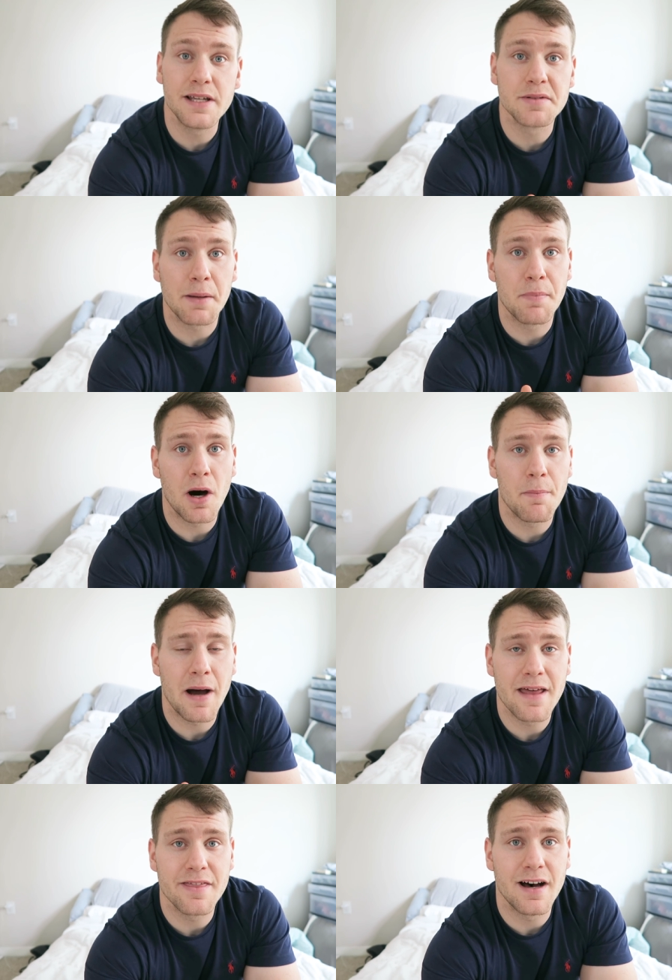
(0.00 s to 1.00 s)
seems like ball
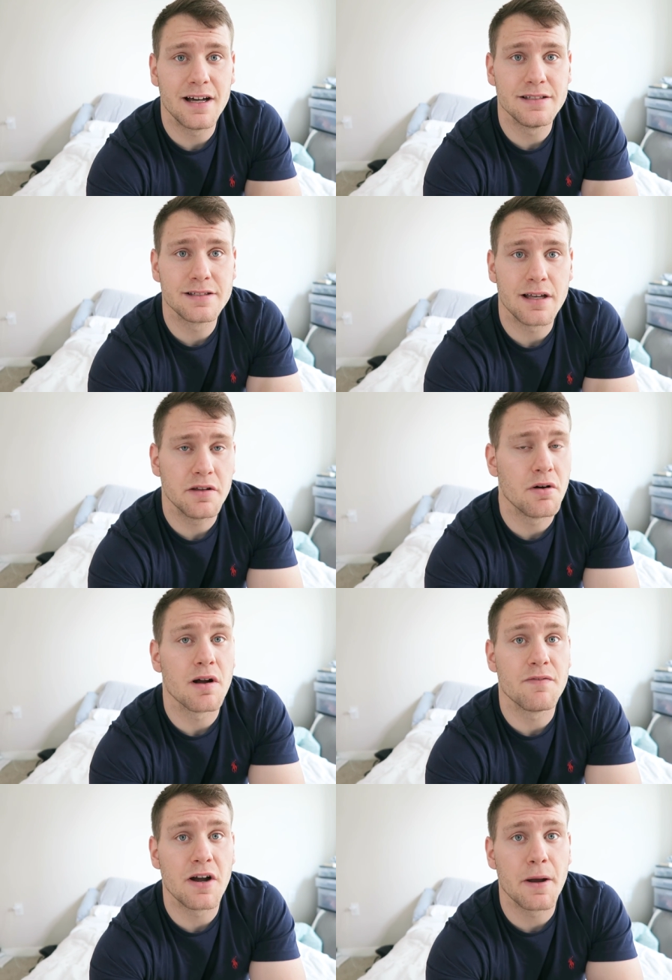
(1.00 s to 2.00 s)
pythons, you know,
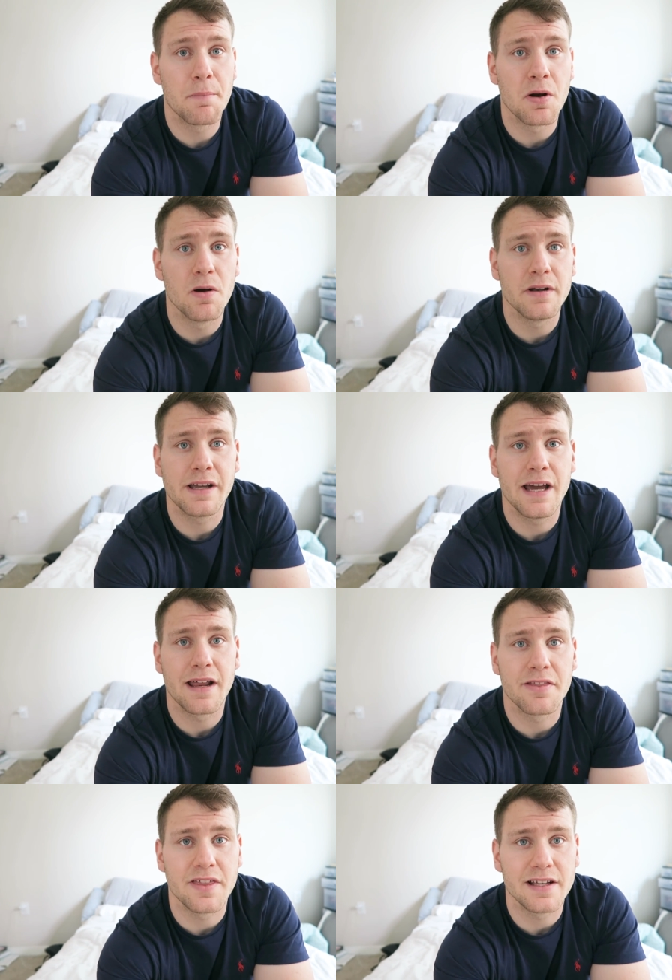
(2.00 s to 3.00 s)
are very prone to
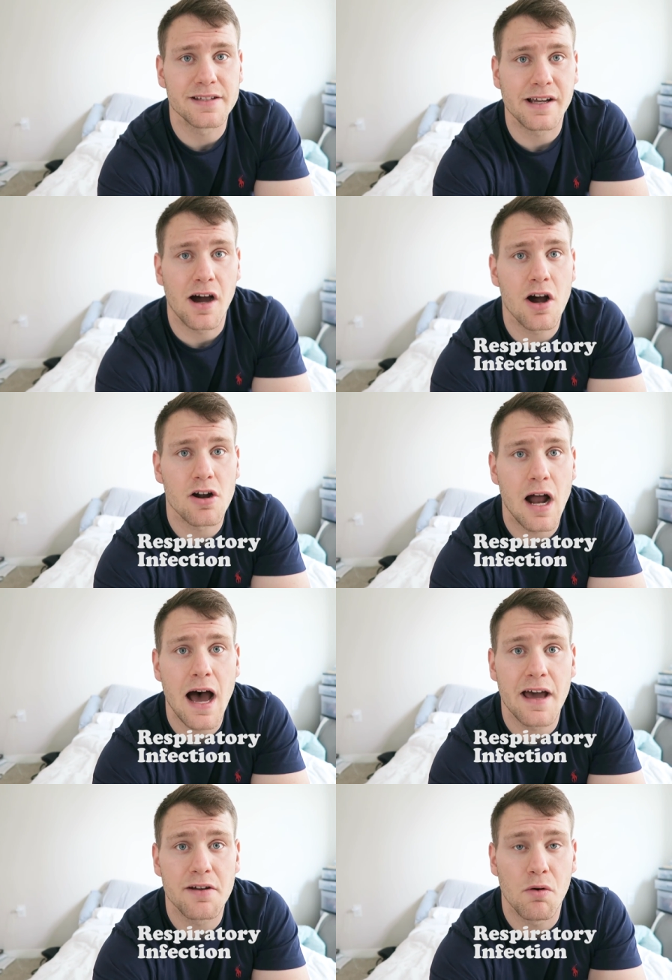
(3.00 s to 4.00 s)
getting things like
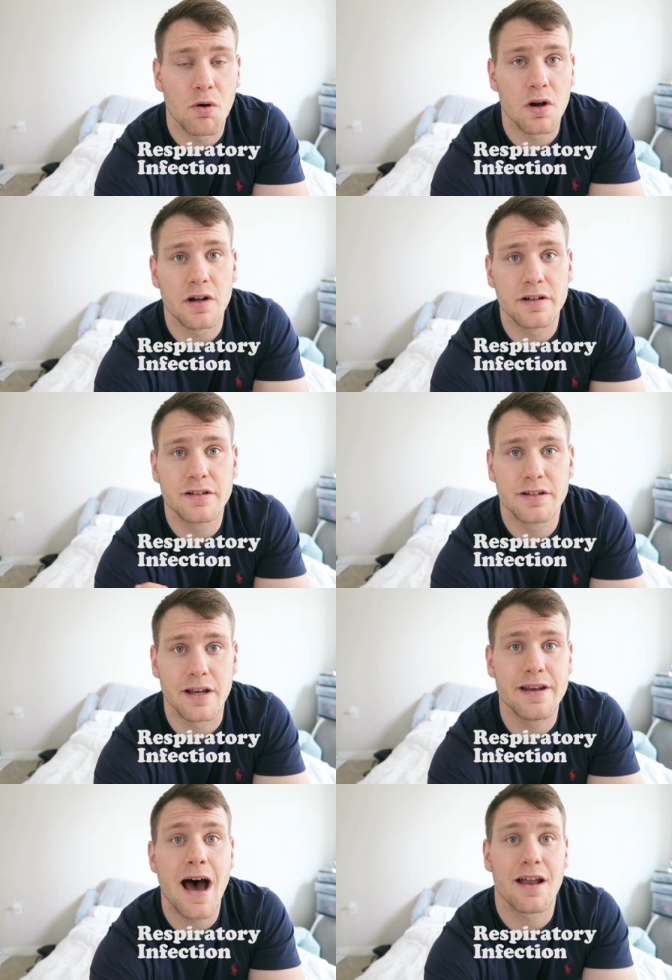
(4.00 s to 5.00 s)
RI or
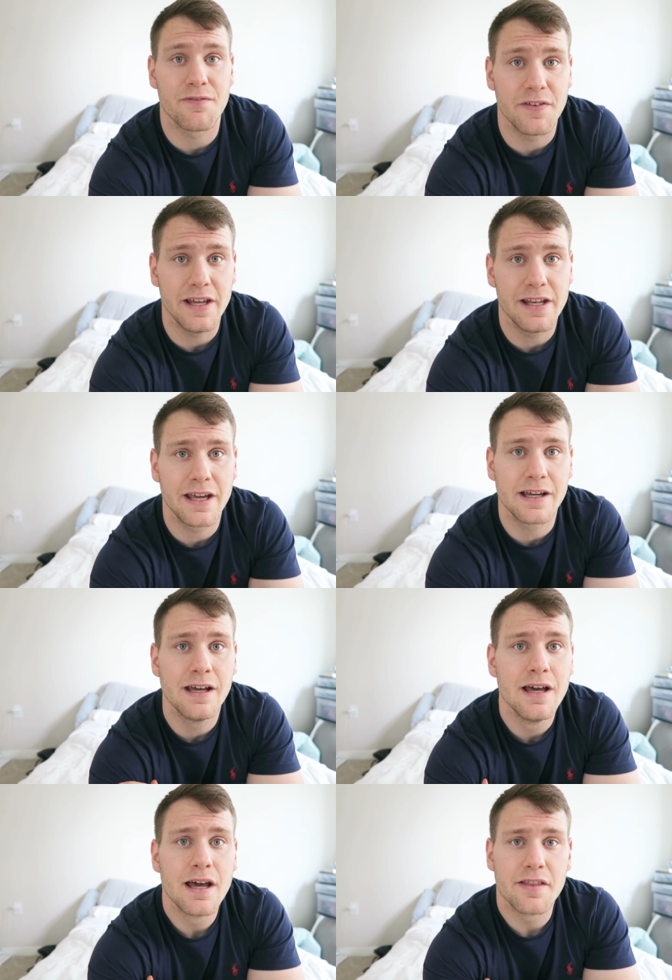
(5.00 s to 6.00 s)
to not
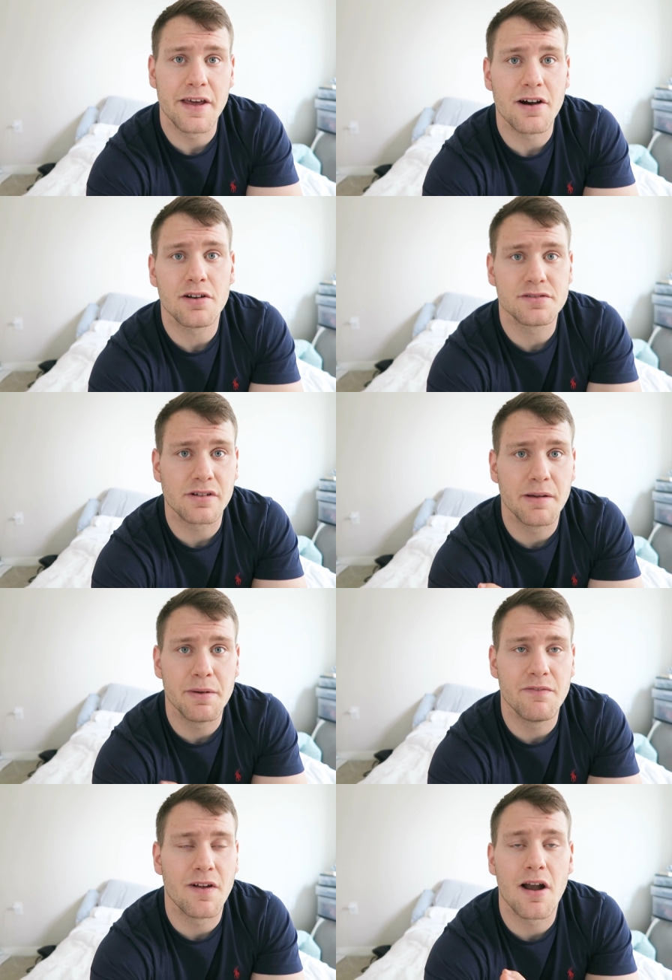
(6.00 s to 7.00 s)
feeding. They also can
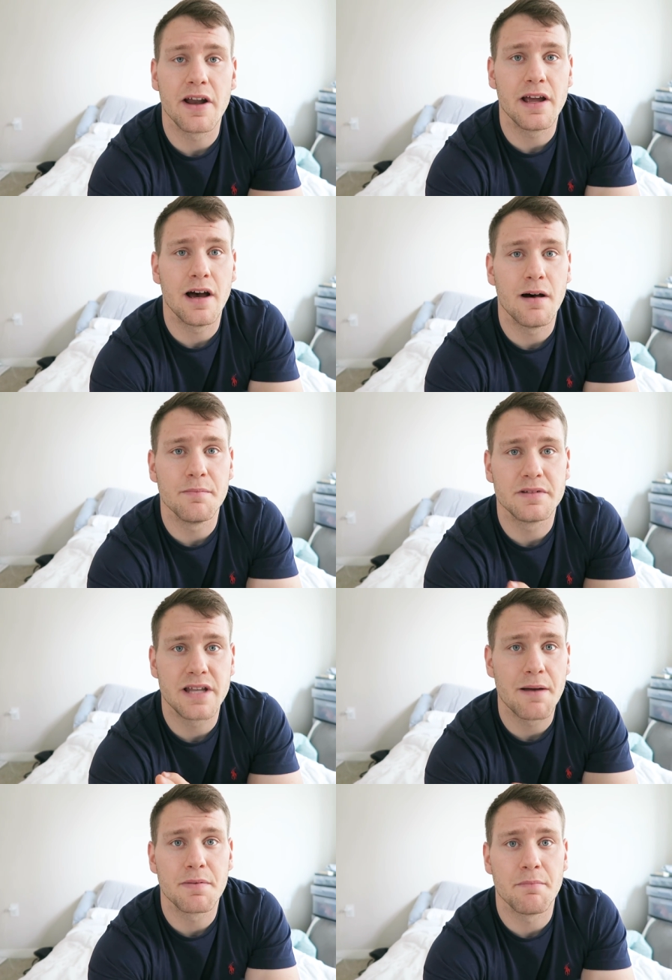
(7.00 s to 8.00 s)
be very um,
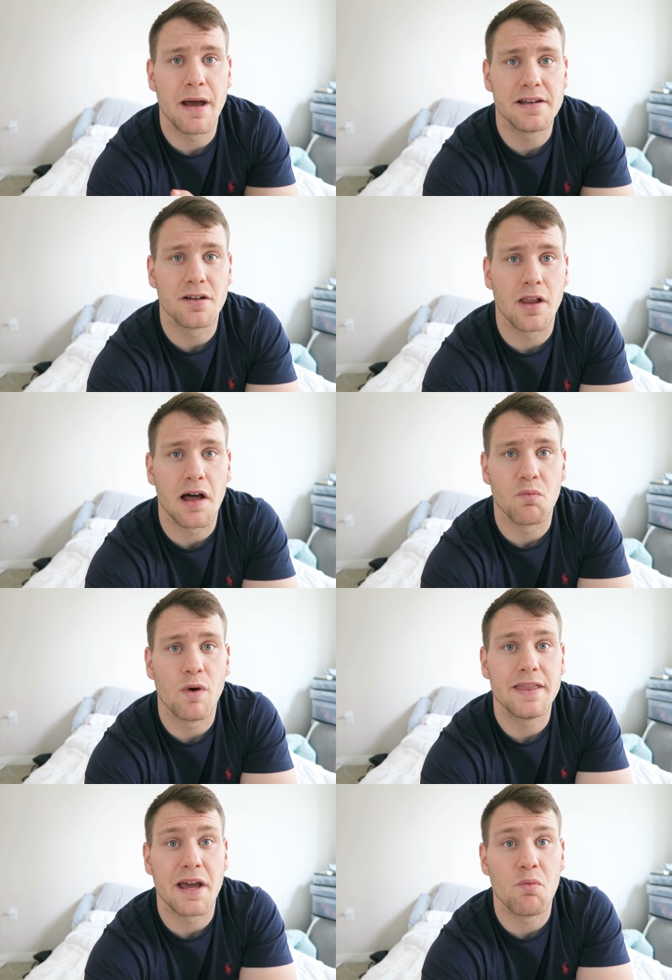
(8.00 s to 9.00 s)
temperamental on
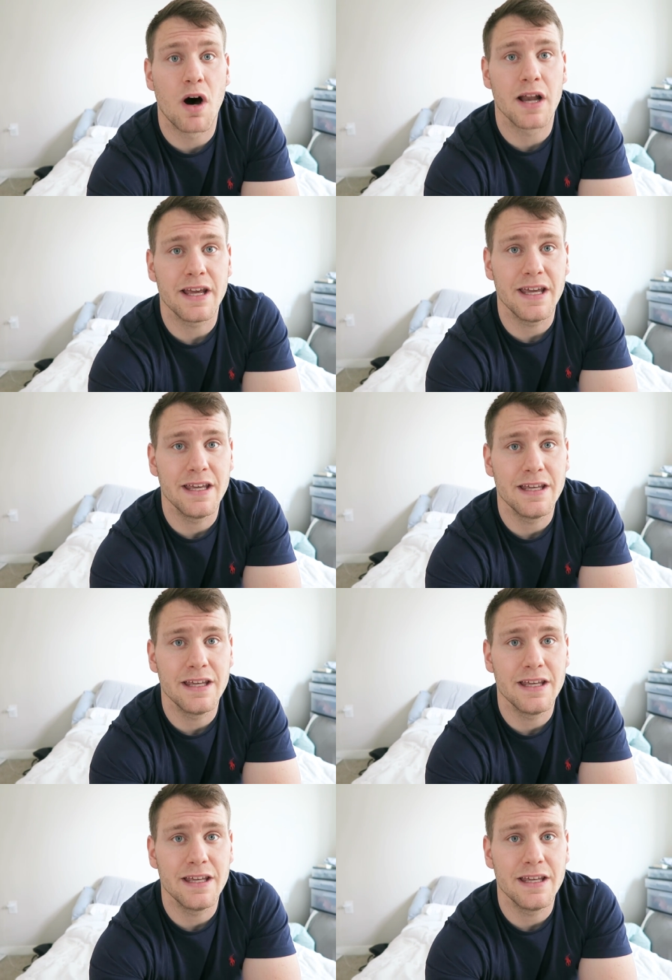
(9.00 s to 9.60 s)
when they want to